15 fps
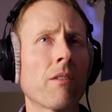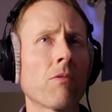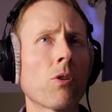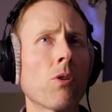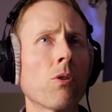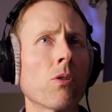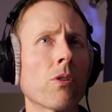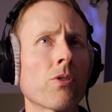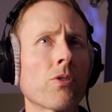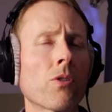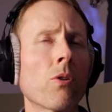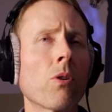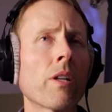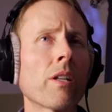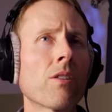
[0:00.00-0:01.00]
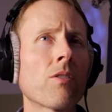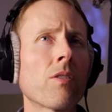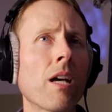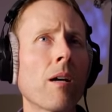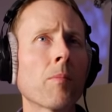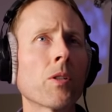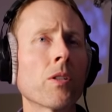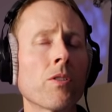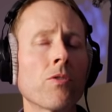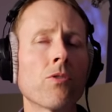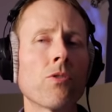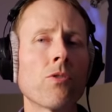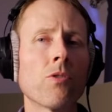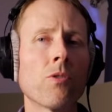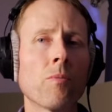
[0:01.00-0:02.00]
of course. According to Samuel at
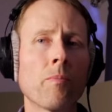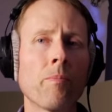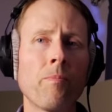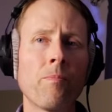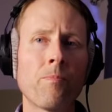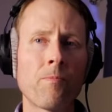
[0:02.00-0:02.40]
Zoom,